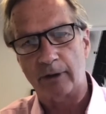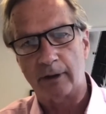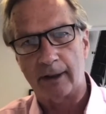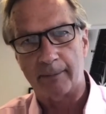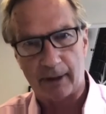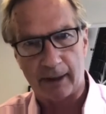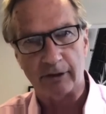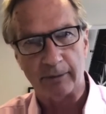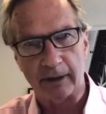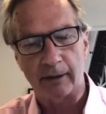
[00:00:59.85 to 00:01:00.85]
We're uh,
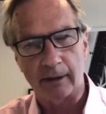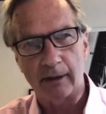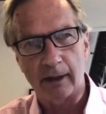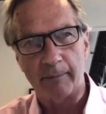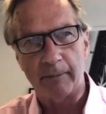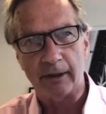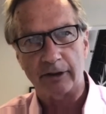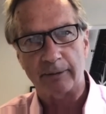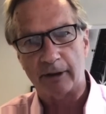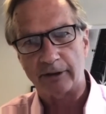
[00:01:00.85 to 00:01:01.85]
proud to be a, media
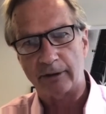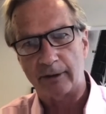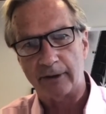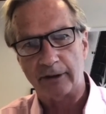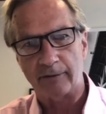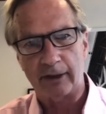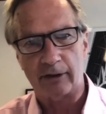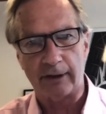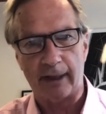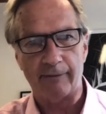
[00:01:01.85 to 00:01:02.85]
sponsor of this
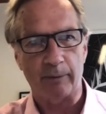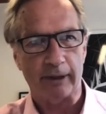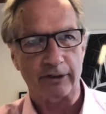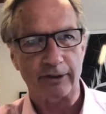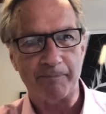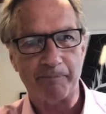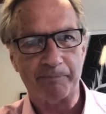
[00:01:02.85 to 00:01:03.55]
event. Good to have you with us.